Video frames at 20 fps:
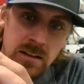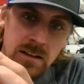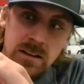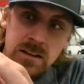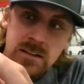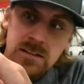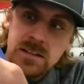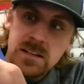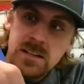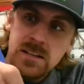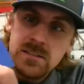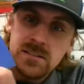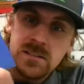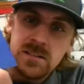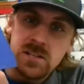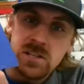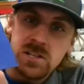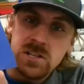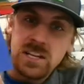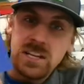this is
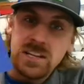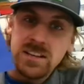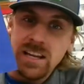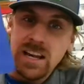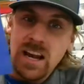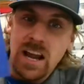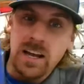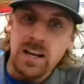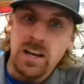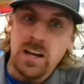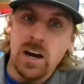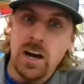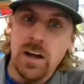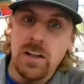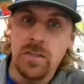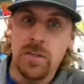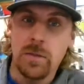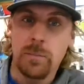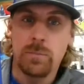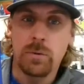the sheet that I
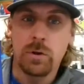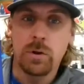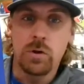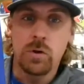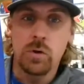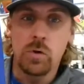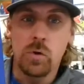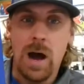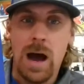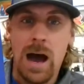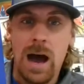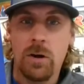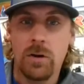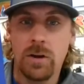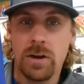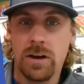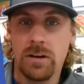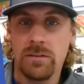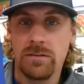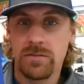cut the blue out
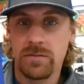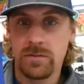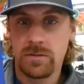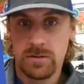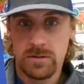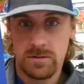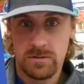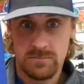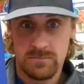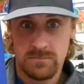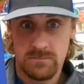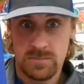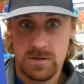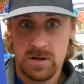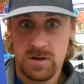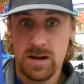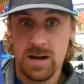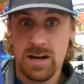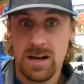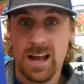of.
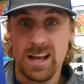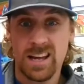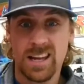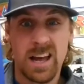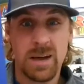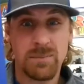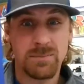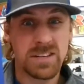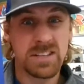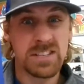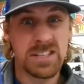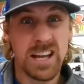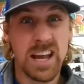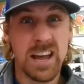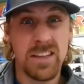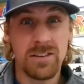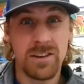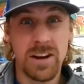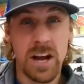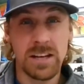All right, I kept it
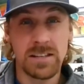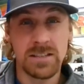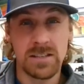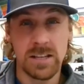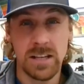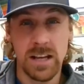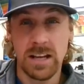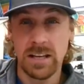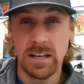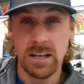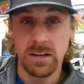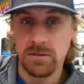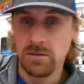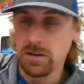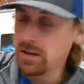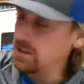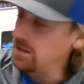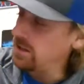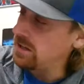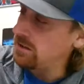together nicely. I didn't
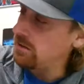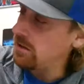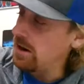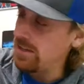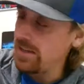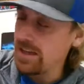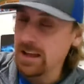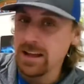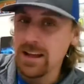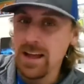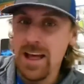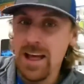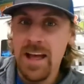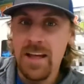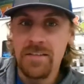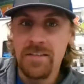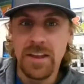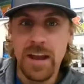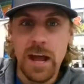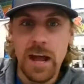crinkle it or anything. And
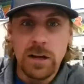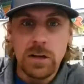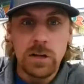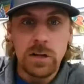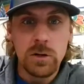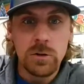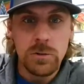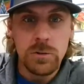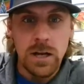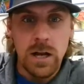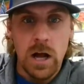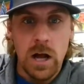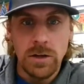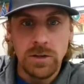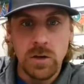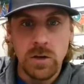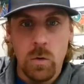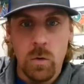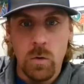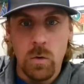then I glued it
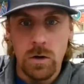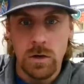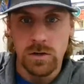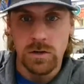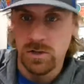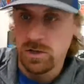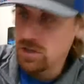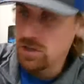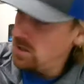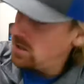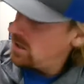onto orange.